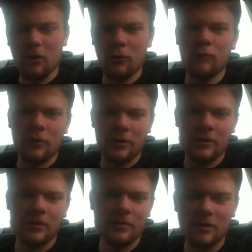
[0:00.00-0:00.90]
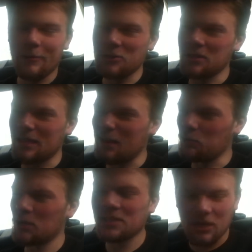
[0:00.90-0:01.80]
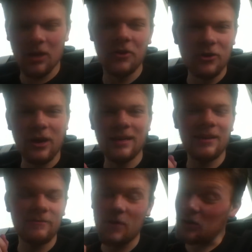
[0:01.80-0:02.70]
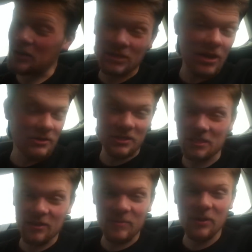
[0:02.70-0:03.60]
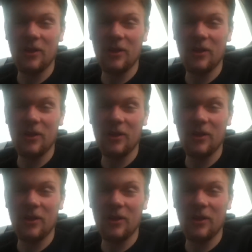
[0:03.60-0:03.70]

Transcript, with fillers: over. That was that it wasn't under. I can't fucking talk to save my